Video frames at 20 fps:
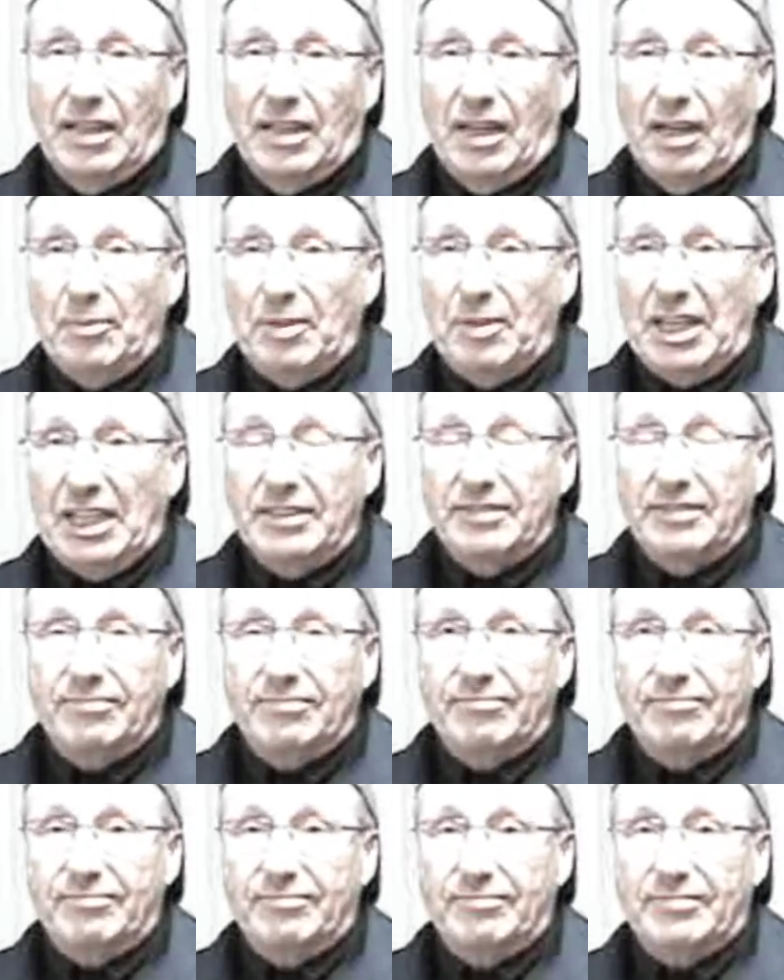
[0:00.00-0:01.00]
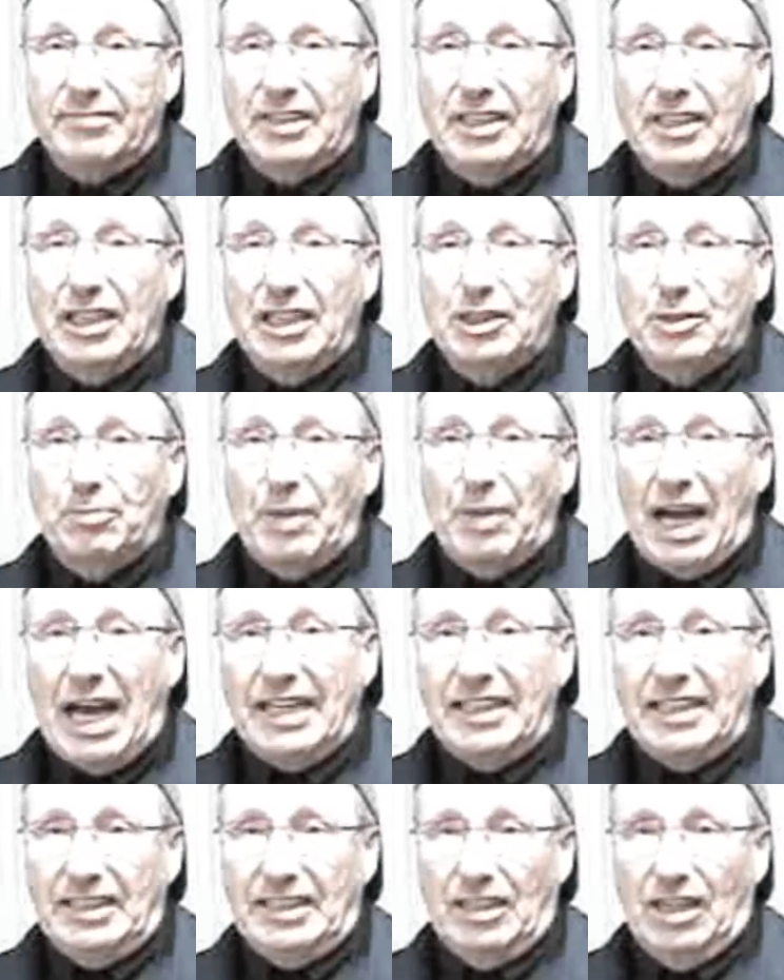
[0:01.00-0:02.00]
I mean, it's
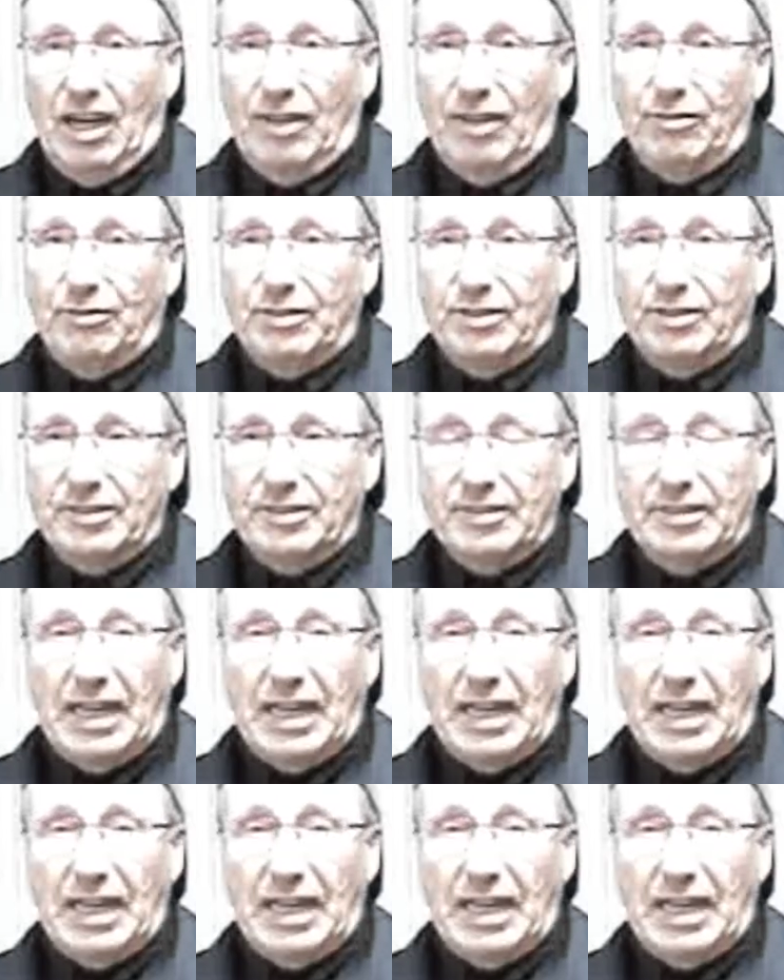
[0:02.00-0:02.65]
bad enough